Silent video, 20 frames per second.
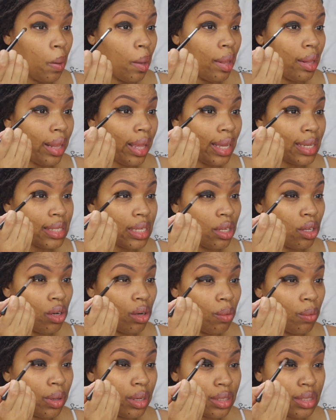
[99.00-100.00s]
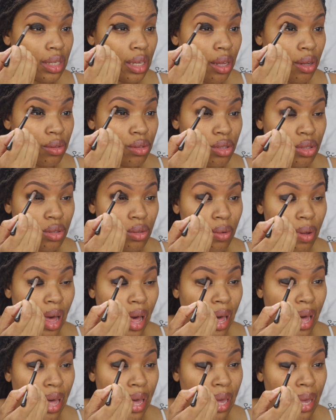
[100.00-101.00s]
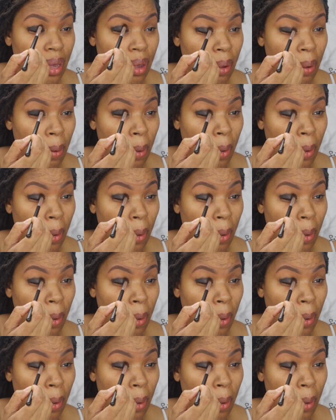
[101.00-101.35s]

And like I said, you don't want it to go too high.